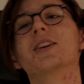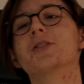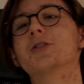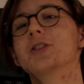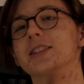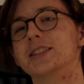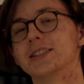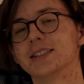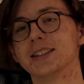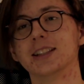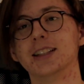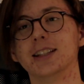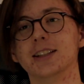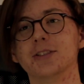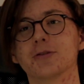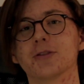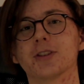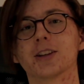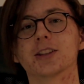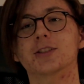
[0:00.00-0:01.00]

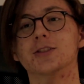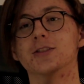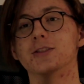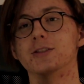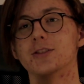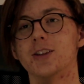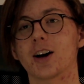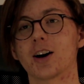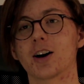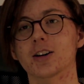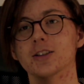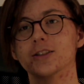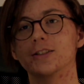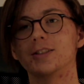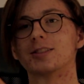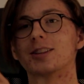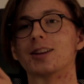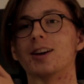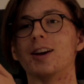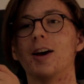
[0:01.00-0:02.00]
receive
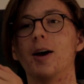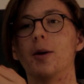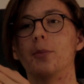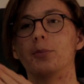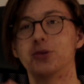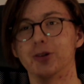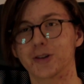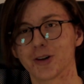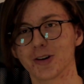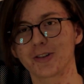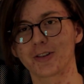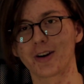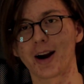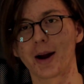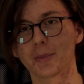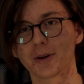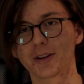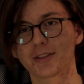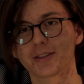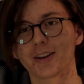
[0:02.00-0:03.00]
Stonks
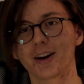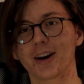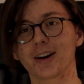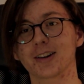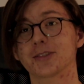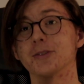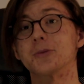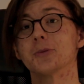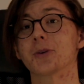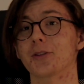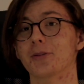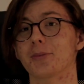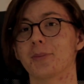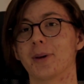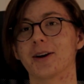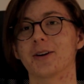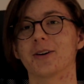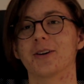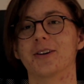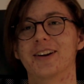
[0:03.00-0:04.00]
programming socks with
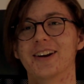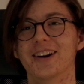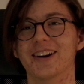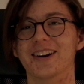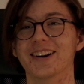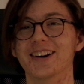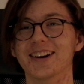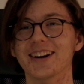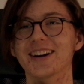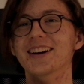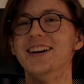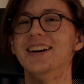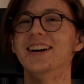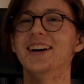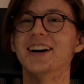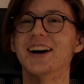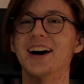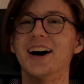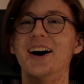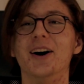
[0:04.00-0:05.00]
my order?
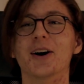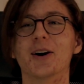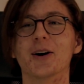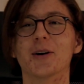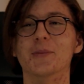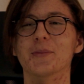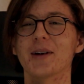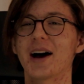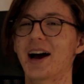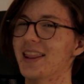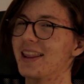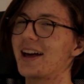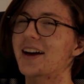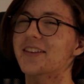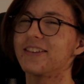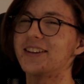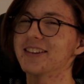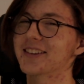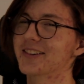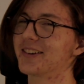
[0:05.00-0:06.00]
I
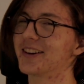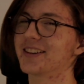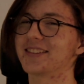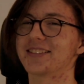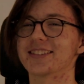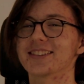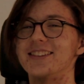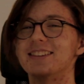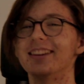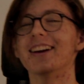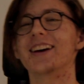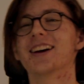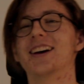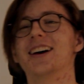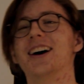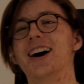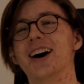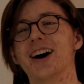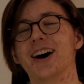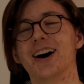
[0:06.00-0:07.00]
like this question.
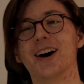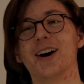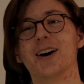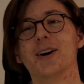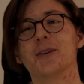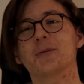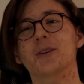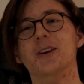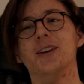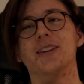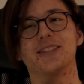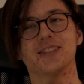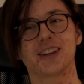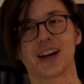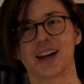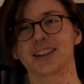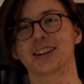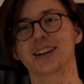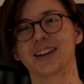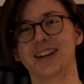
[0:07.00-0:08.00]

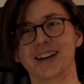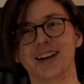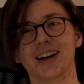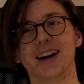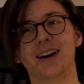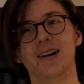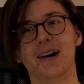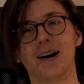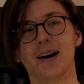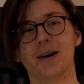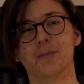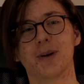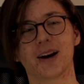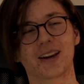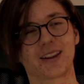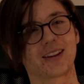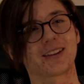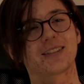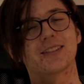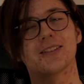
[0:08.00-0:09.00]
Sadly, by
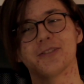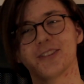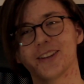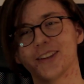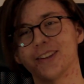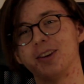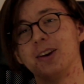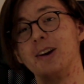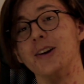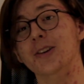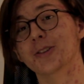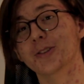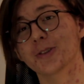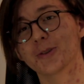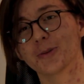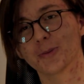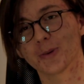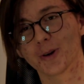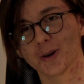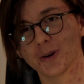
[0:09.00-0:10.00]
the looks of it,
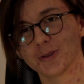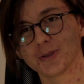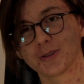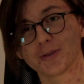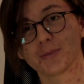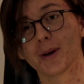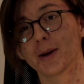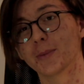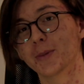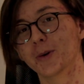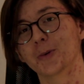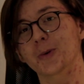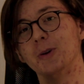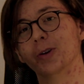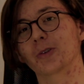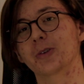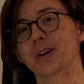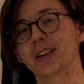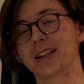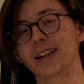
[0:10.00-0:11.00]
you won't. Maybe
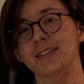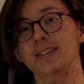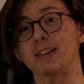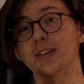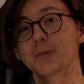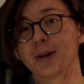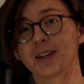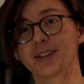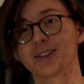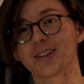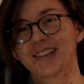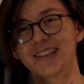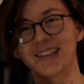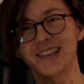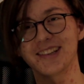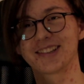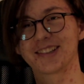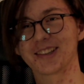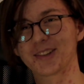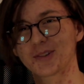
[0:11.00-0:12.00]
we'll release a special
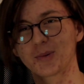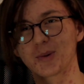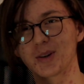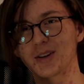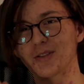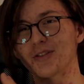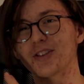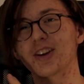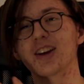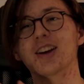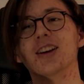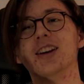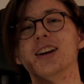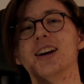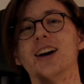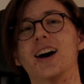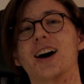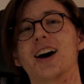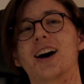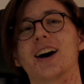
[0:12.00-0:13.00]
edition with
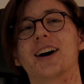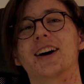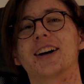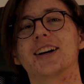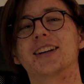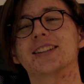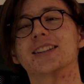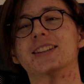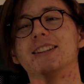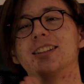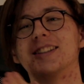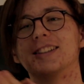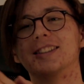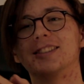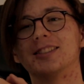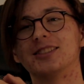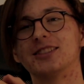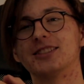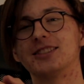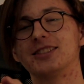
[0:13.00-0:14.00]

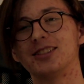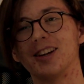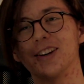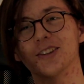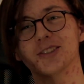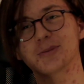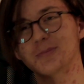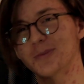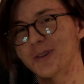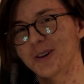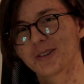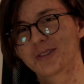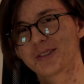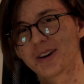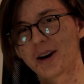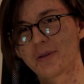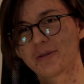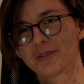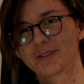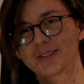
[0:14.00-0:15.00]
Stonks
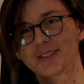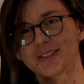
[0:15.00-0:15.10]
programming